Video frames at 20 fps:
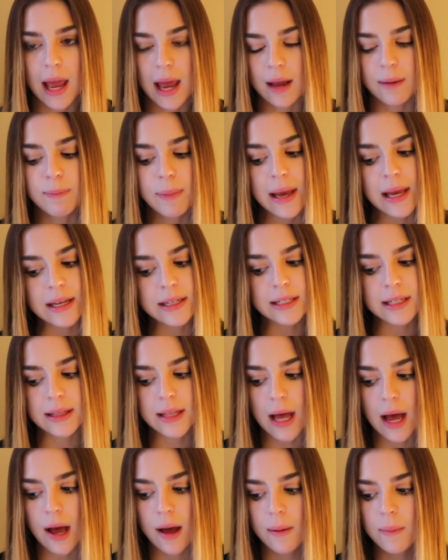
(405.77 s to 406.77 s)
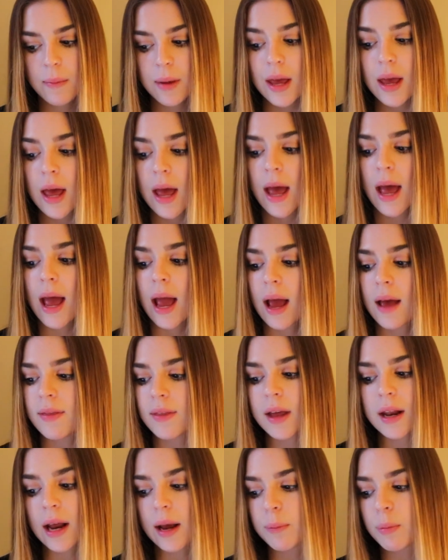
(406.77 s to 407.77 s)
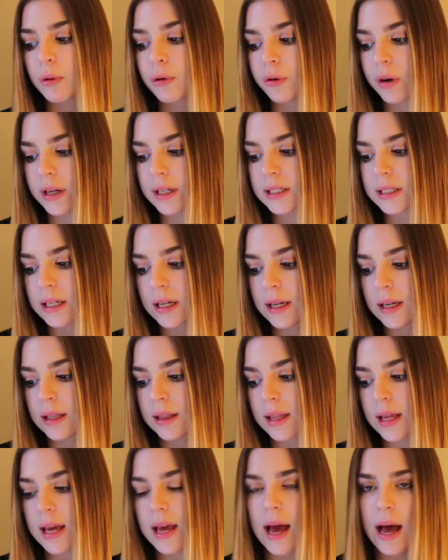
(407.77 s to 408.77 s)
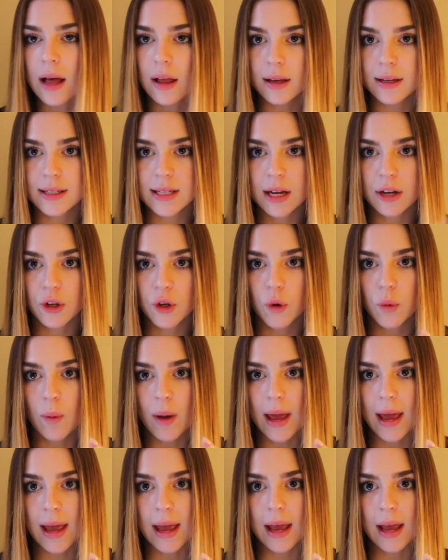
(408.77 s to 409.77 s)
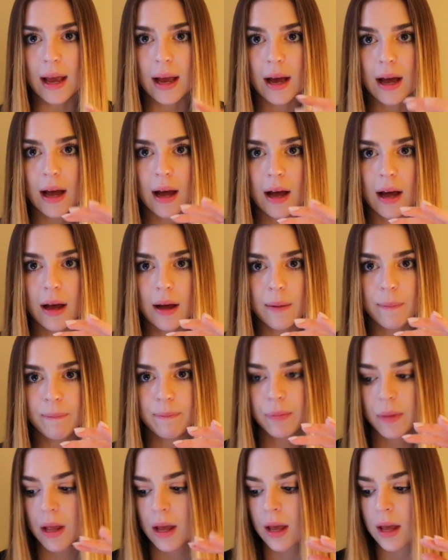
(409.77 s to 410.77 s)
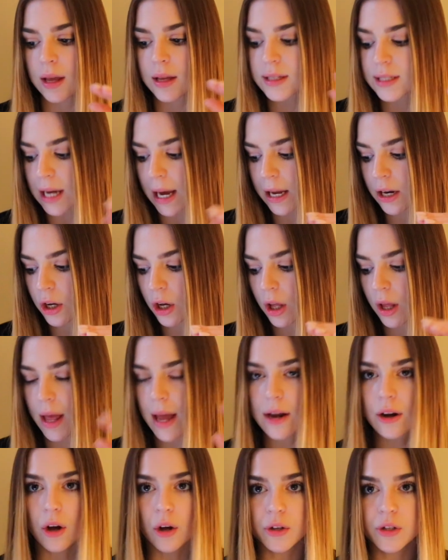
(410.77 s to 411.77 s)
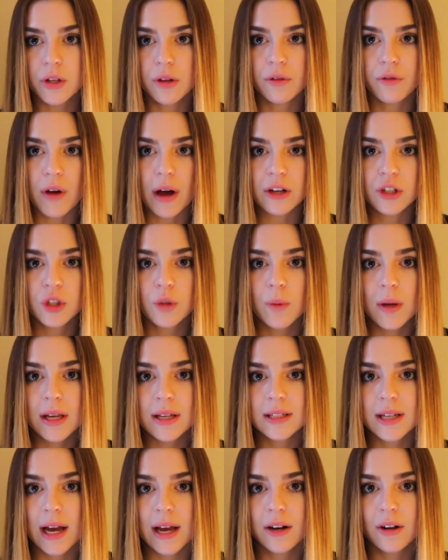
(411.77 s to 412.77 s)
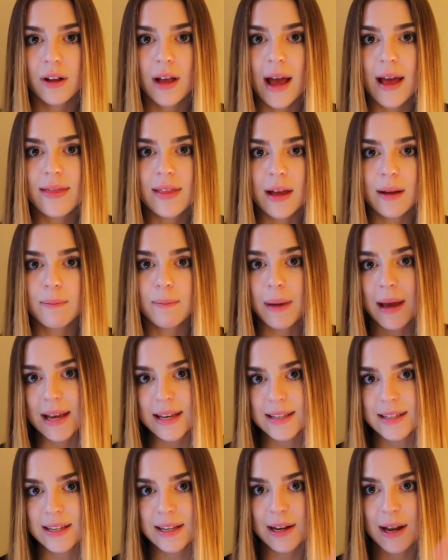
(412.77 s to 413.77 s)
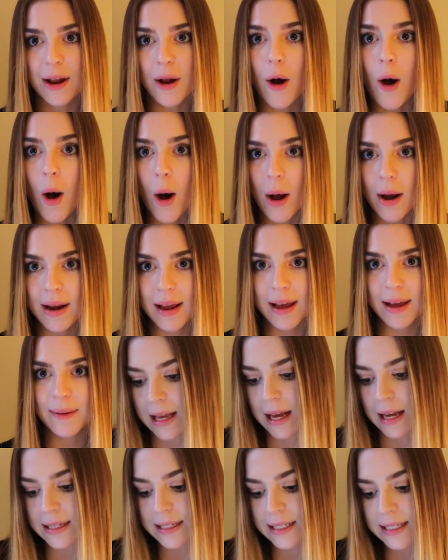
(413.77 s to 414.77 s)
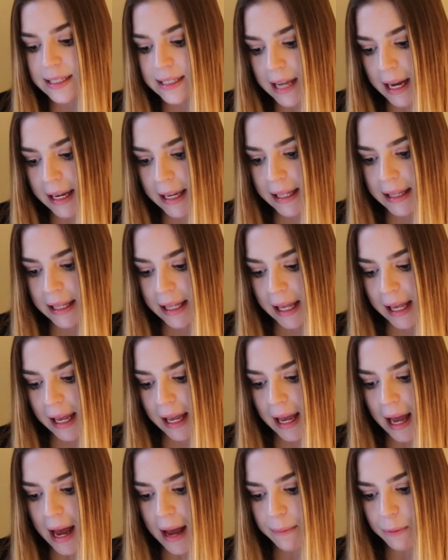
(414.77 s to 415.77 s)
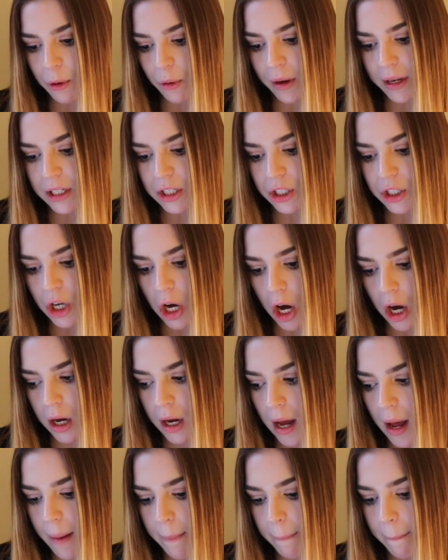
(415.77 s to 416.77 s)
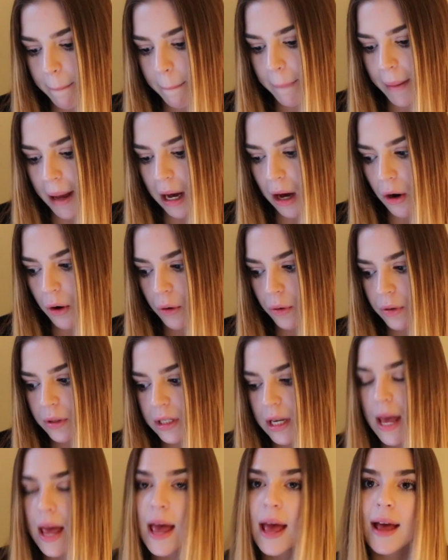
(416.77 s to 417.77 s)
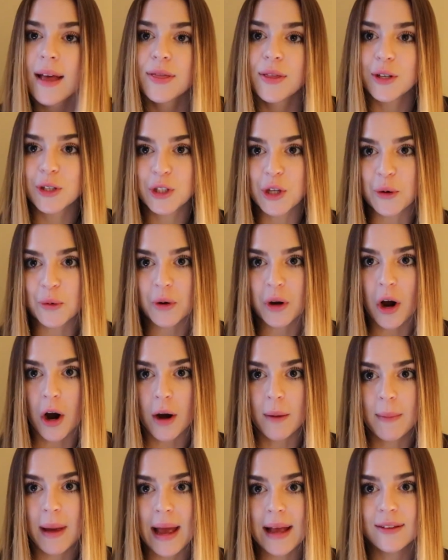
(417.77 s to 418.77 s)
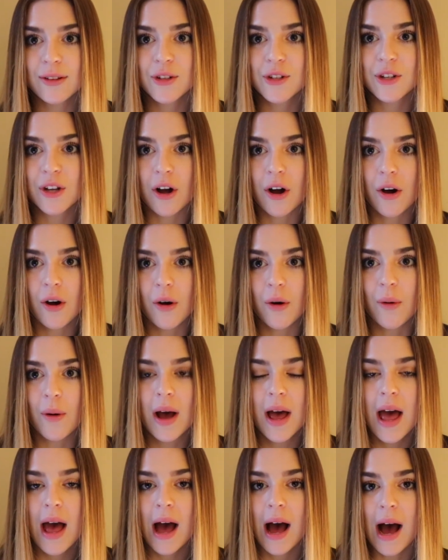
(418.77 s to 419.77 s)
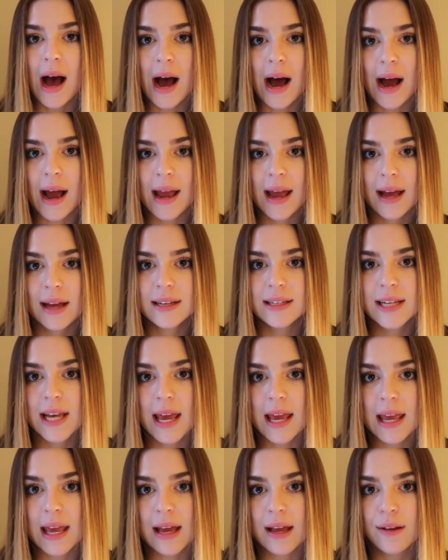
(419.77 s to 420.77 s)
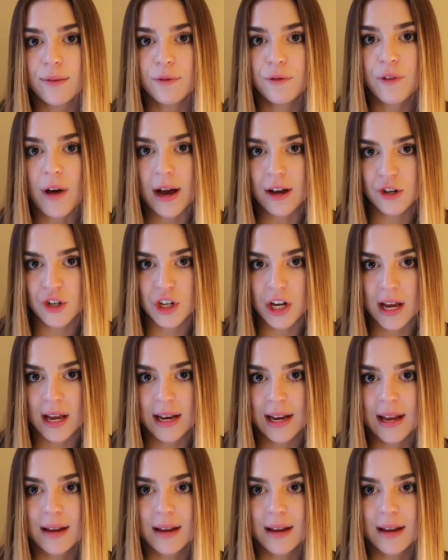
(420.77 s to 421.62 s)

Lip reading: hand painted them. And then I printed the Alexander Wang title and also the Fashion Week title and then pasted it on it. Secondly, I'm going to talk about the sewn garment. So I had taken fashion